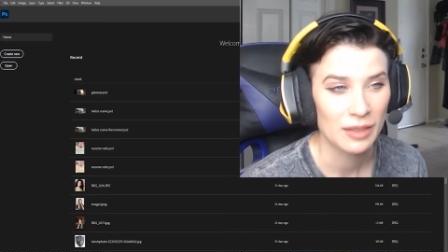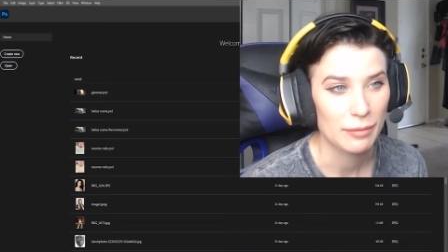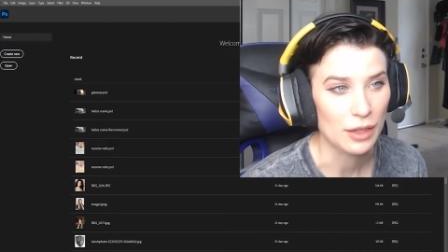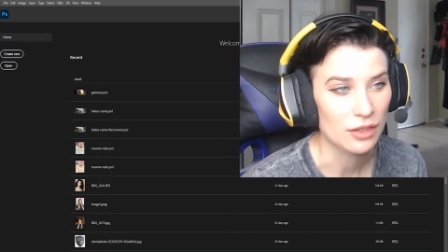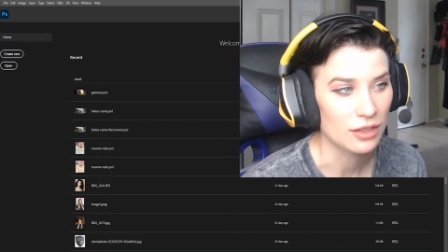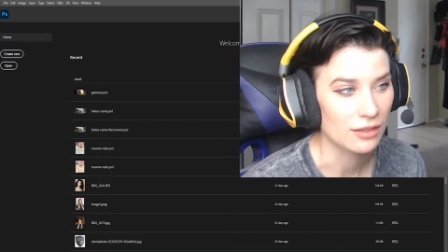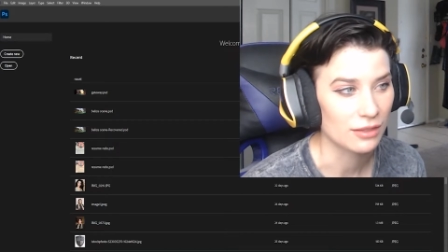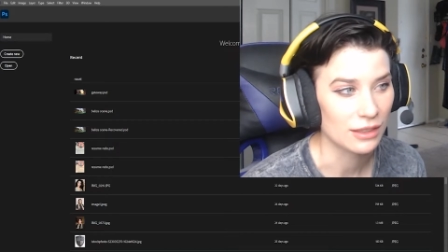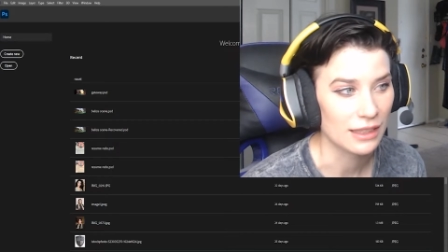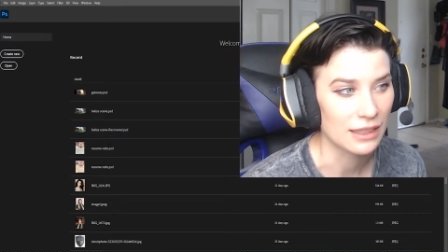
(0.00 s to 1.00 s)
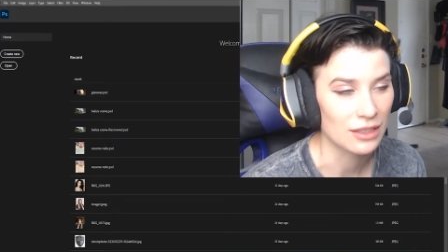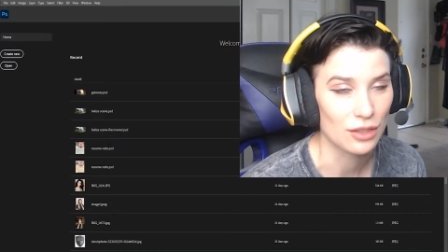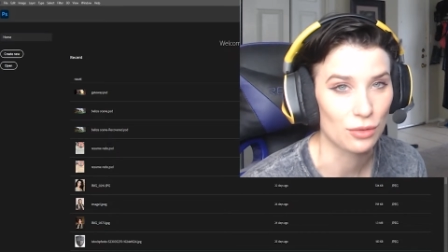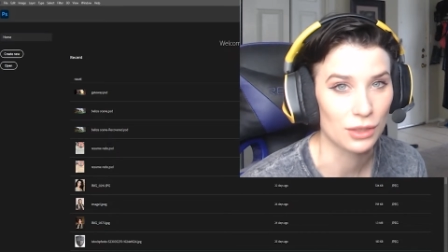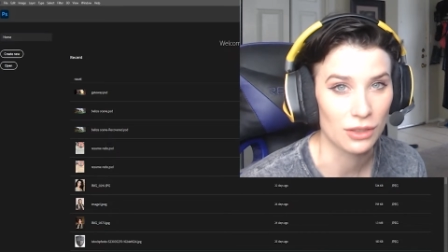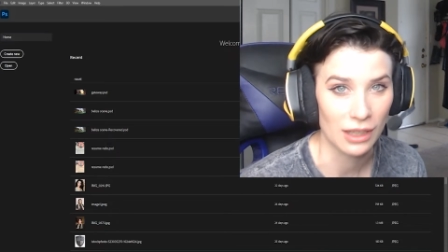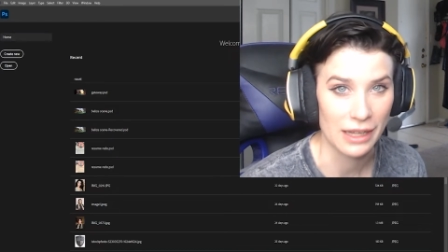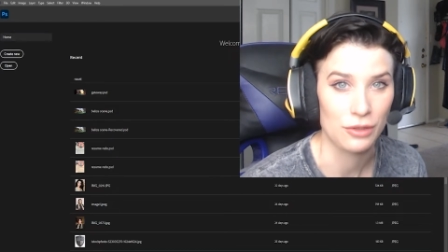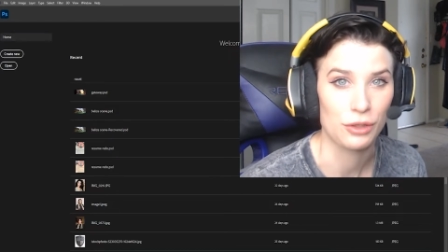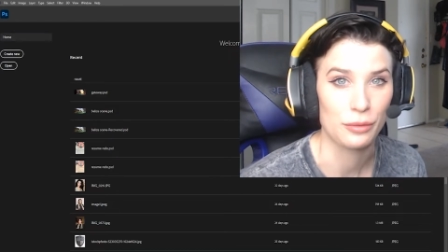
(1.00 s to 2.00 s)
Make yourself feel like this is a real
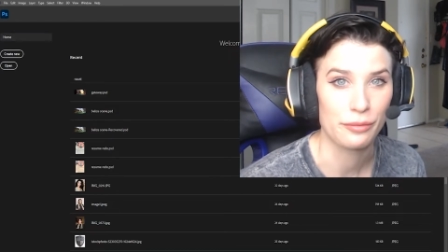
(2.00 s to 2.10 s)
classroom.